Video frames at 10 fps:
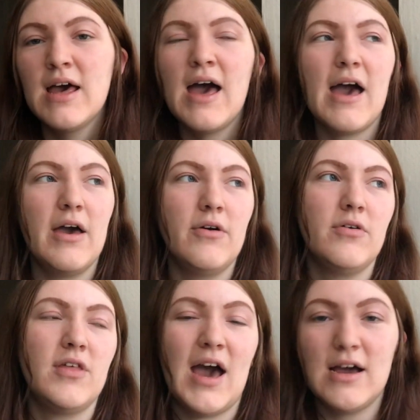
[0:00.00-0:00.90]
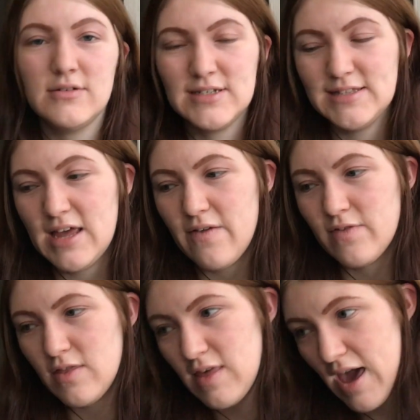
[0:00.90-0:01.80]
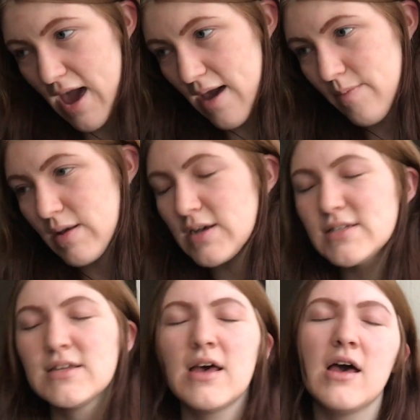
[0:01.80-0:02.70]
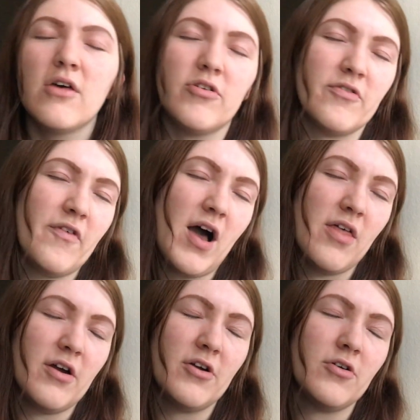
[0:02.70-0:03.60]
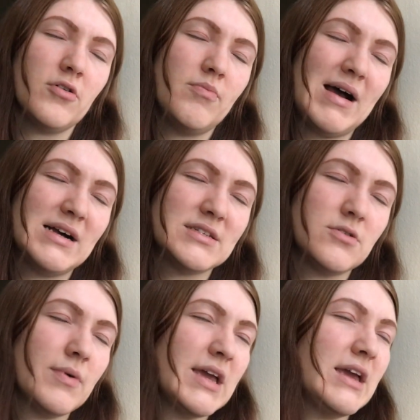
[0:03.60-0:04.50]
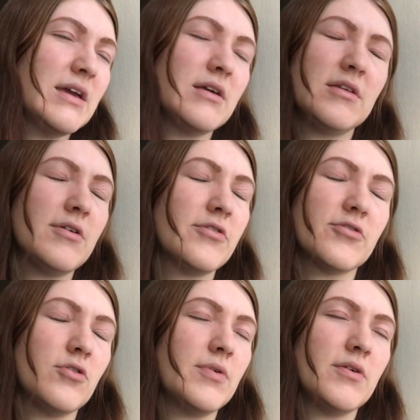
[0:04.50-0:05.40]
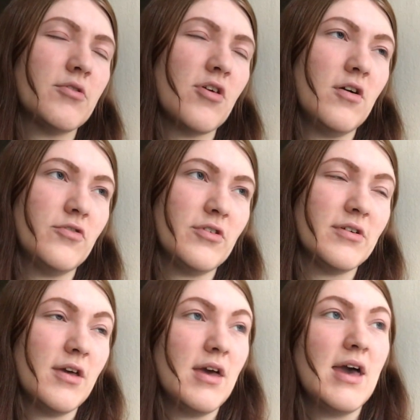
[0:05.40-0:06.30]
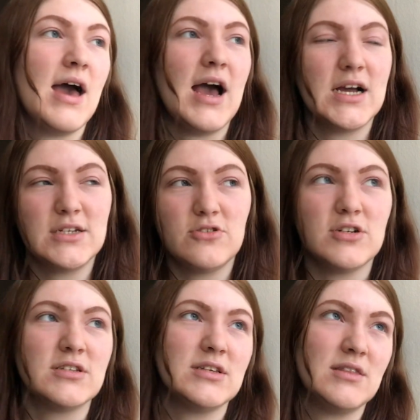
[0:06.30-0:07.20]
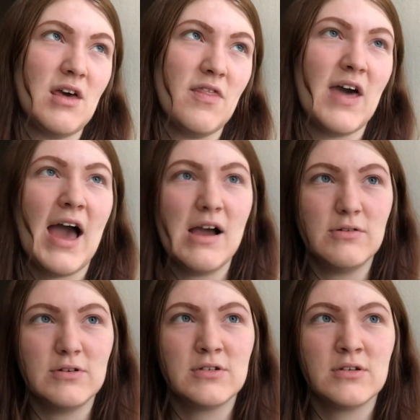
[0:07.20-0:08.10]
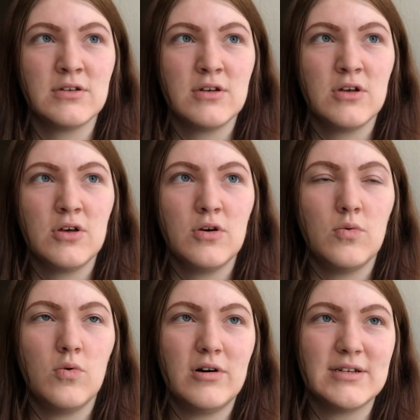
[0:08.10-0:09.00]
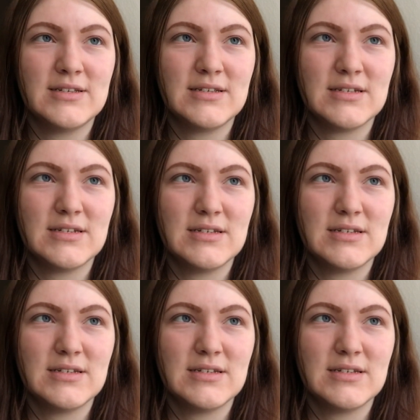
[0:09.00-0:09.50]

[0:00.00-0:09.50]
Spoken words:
how the house is left to them because their father, who had passed away years ago when they were children, had entrusted that the house was